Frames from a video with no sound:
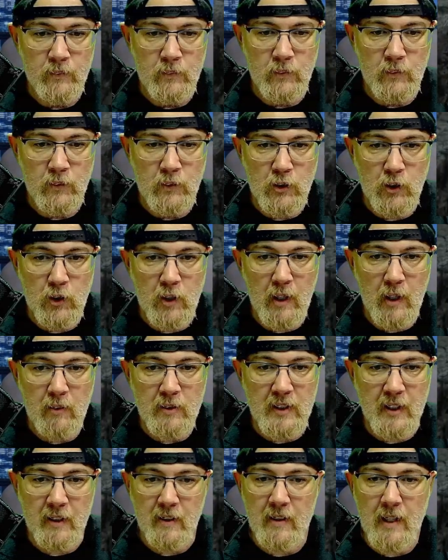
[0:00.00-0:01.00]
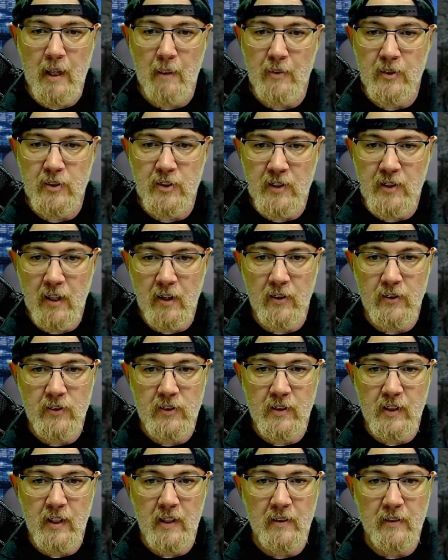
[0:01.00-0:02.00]
So he was at the top of the
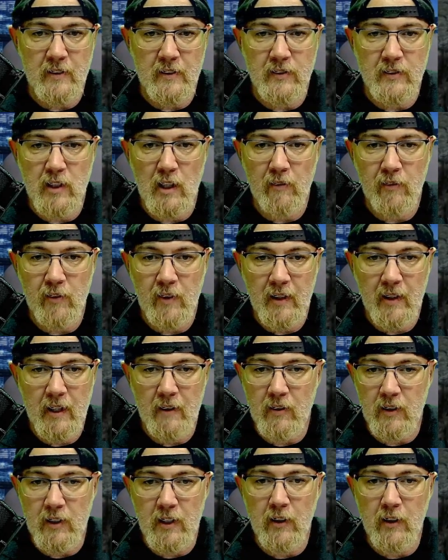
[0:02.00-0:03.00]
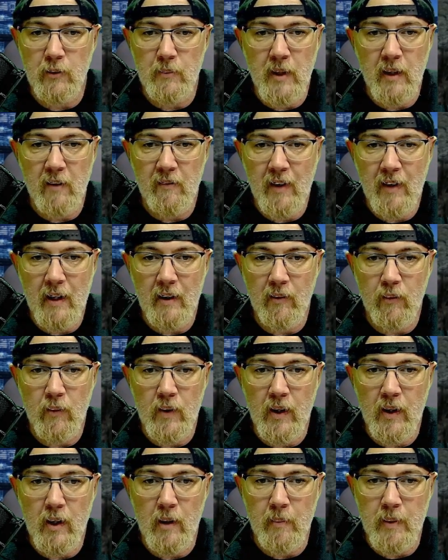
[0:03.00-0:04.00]
stairs getting the stuff. He would have killed me if I'd have
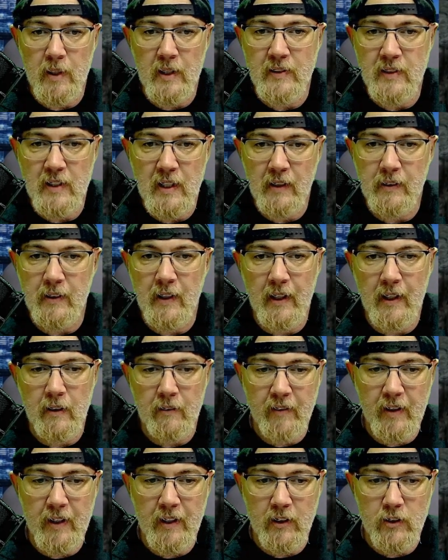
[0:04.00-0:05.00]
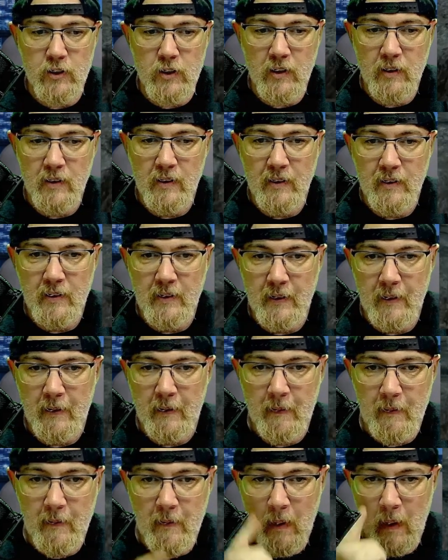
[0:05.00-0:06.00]
went up because he had the height advantage,
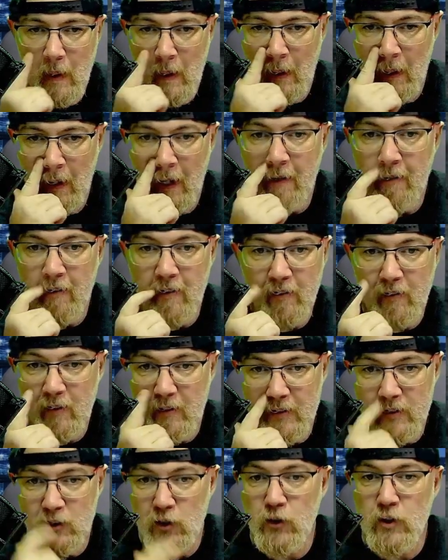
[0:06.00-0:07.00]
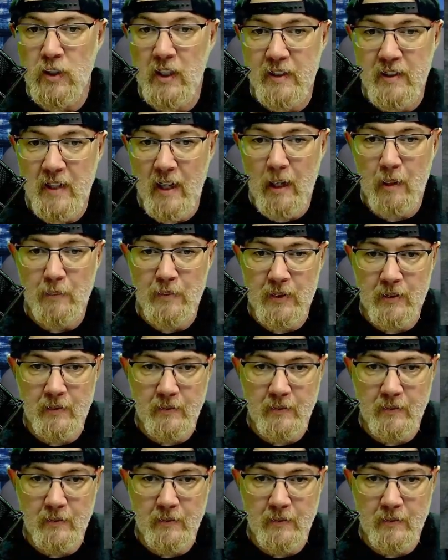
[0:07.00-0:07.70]
even if he's using a Thompson.